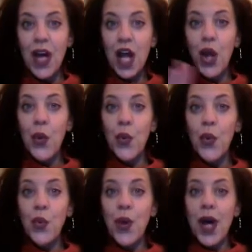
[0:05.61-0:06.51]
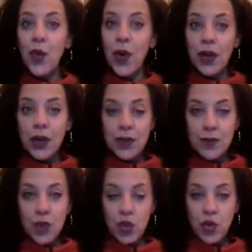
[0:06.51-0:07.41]
Hello, and
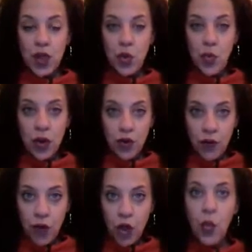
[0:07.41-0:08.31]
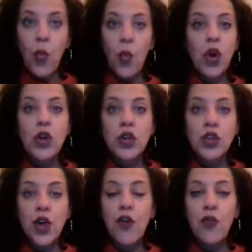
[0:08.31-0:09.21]
welcome to the wonderful
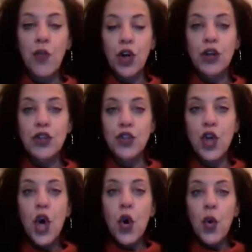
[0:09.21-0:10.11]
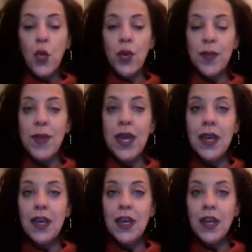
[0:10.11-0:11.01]
world of words with me,
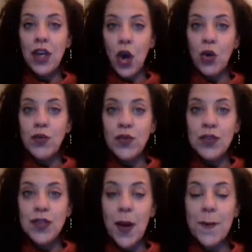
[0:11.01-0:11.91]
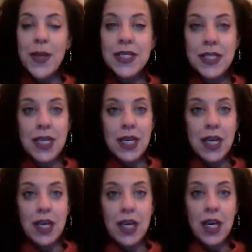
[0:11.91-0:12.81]
your host, Miss
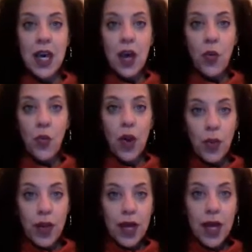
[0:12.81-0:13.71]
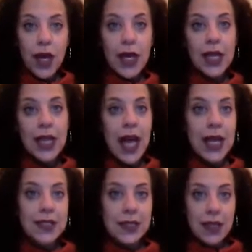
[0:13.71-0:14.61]
T, where we get
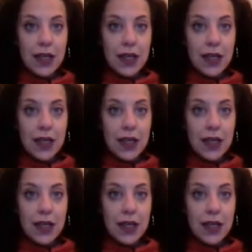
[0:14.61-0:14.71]
classy